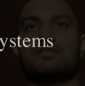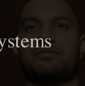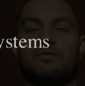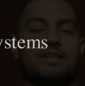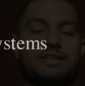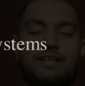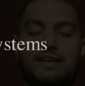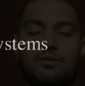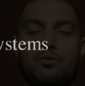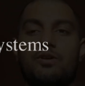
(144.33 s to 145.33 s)
So when
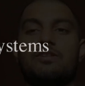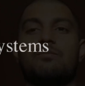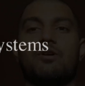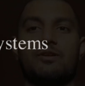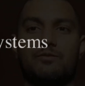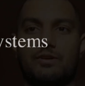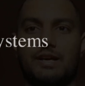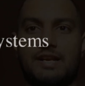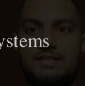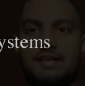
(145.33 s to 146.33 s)
they go in the morning for
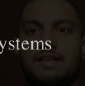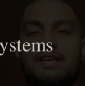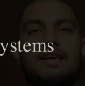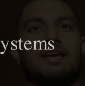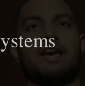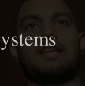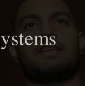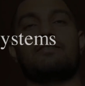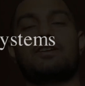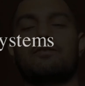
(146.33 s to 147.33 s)
grazing,
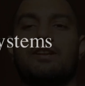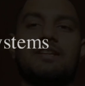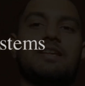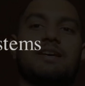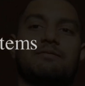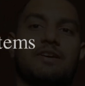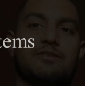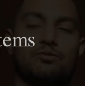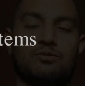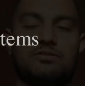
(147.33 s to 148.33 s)
and evening
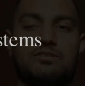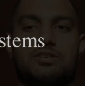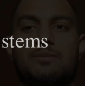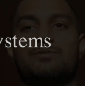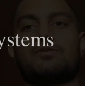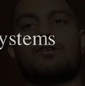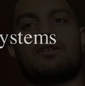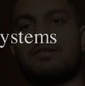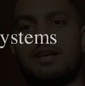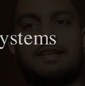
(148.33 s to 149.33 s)
when those sheep
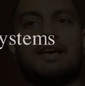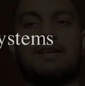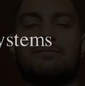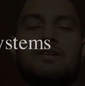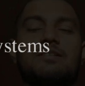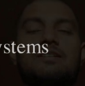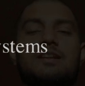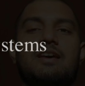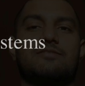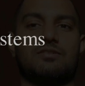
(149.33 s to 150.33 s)
or any animal,
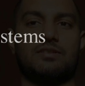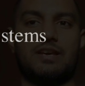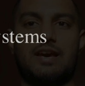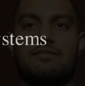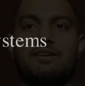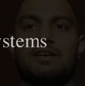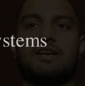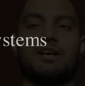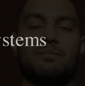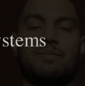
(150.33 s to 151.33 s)
the livestock they have,
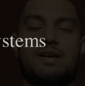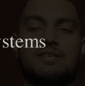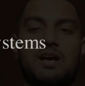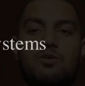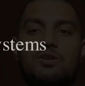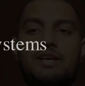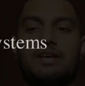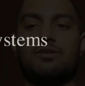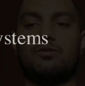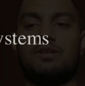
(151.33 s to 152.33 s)
come back, how
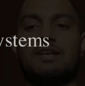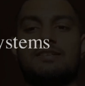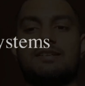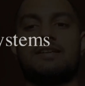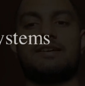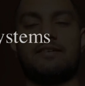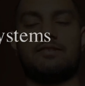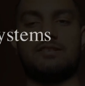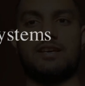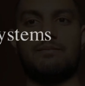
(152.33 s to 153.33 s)
they know that they
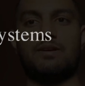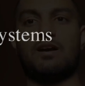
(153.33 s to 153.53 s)
have the same